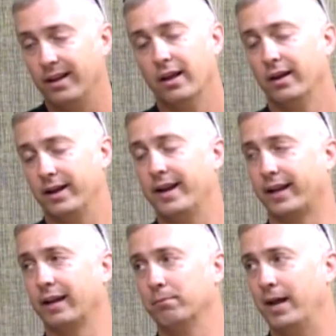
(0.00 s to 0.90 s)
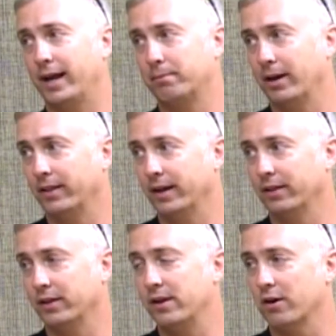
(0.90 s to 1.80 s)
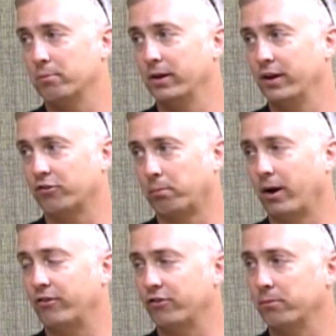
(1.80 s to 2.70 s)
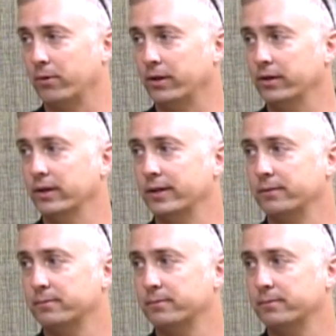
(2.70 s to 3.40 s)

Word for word: Mm-hmm. Now it'll come back by the end of the year, but it suppresses it pretty good.